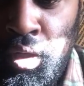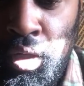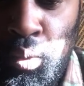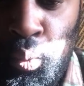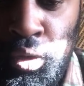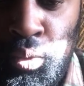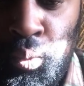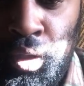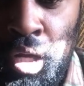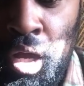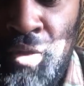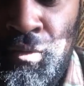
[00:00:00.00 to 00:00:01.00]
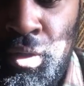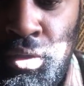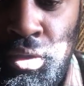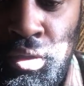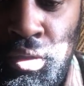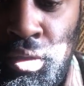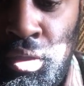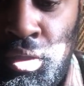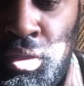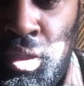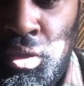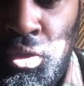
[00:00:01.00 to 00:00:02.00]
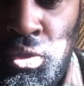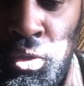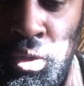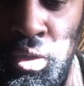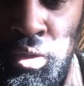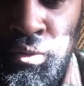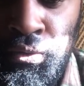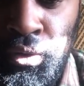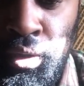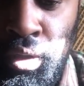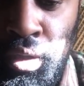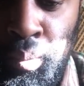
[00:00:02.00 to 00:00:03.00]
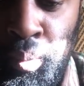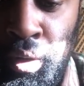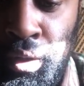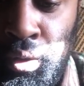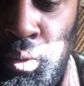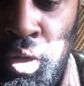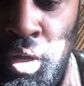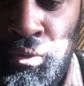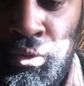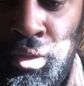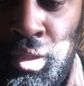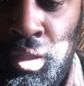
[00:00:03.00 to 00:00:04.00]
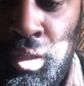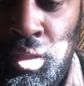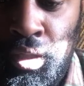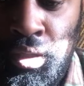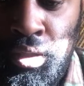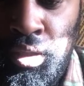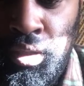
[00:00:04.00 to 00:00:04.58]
which would not venture to set the sole of her foot upon the ground for delicateness